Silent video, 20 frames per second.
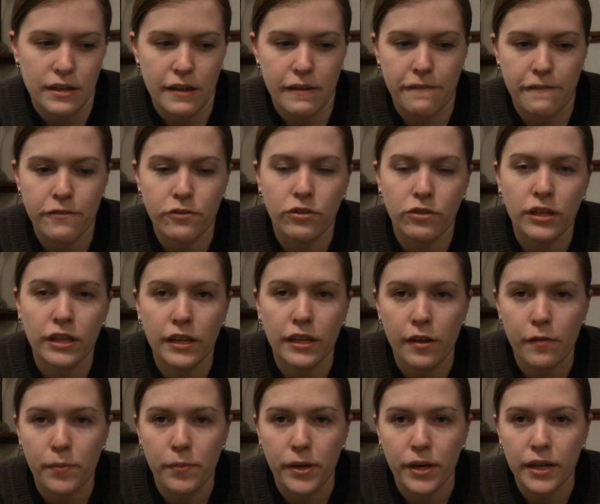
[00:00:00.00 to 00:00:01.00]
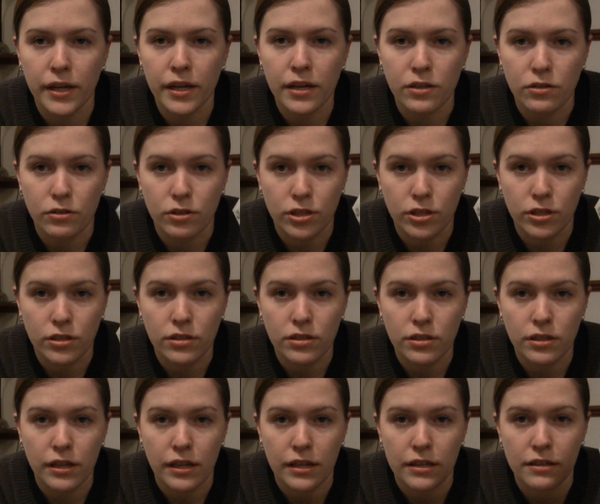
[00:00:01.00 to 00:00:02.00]
If you're thinking of buying it, you should.
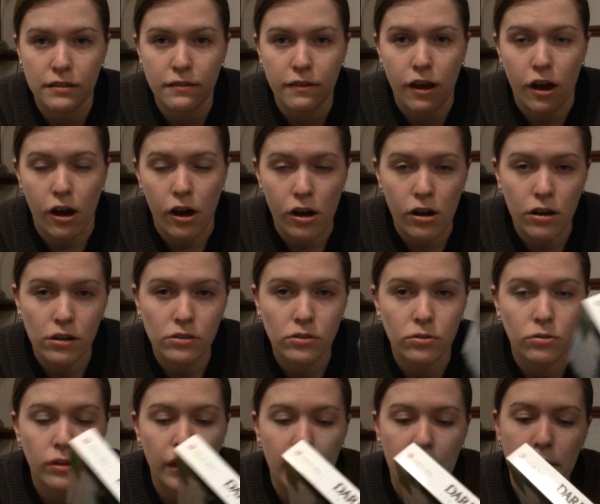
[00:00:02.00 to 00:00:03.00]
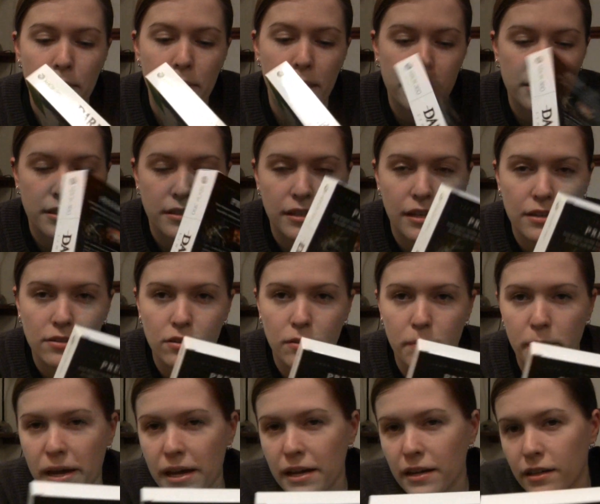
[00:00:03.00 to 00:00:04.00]
It's a hardcore game, as it says on the
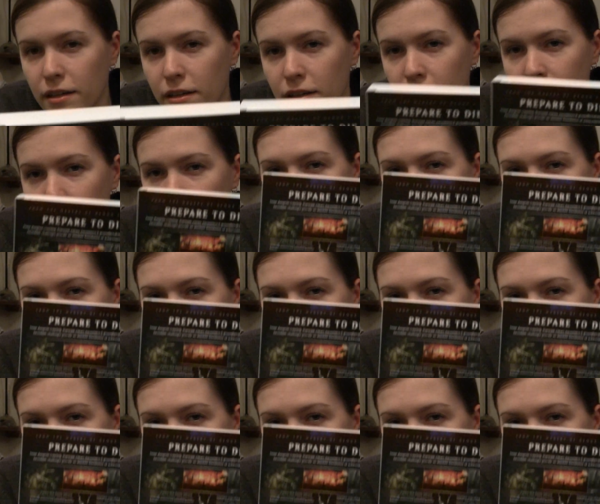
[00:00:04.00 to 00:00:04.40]
back,